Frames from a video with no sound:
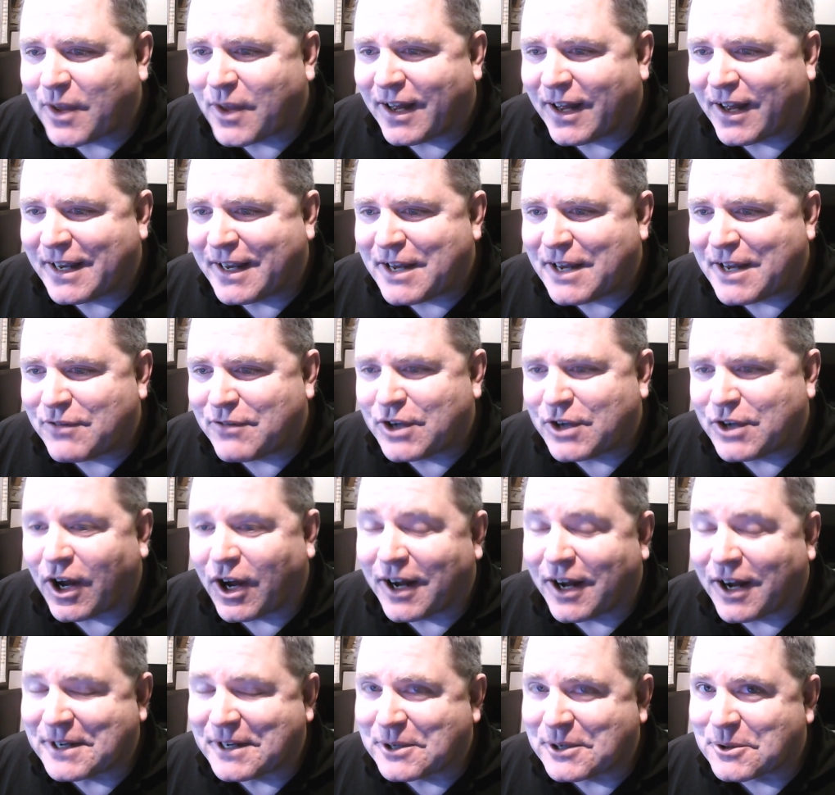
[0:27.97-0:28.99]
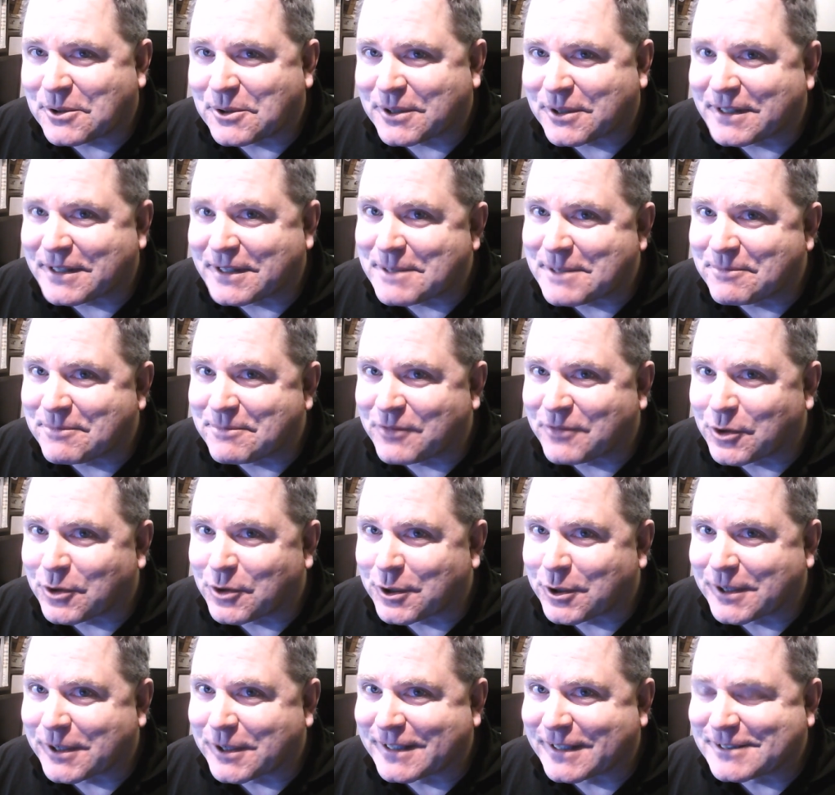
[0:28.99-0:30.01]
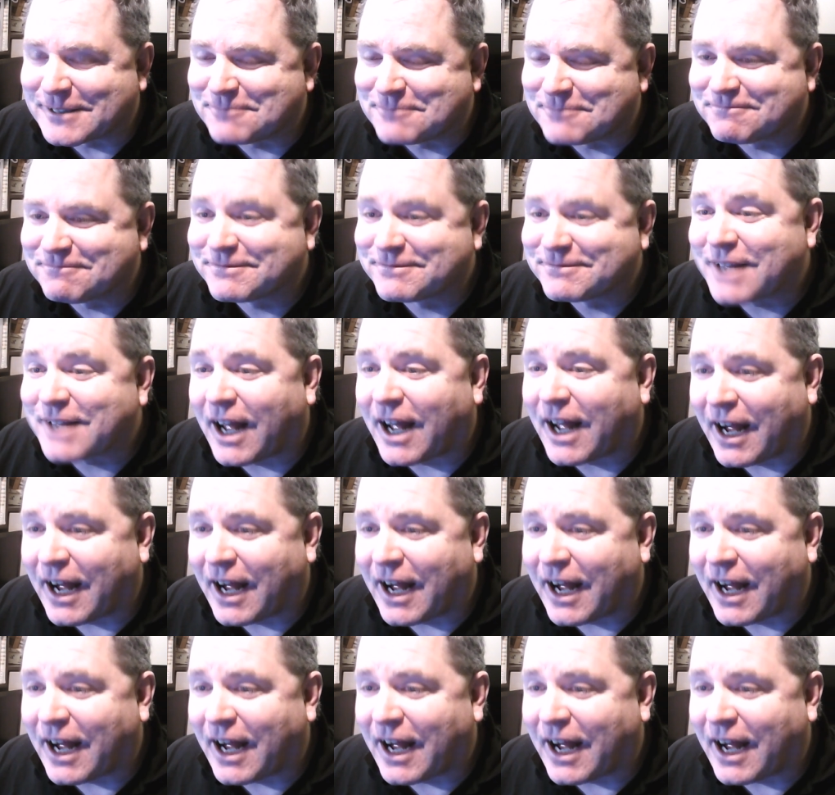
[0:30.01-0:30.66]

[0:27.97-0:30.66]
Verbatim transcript: I have an audio clip for you.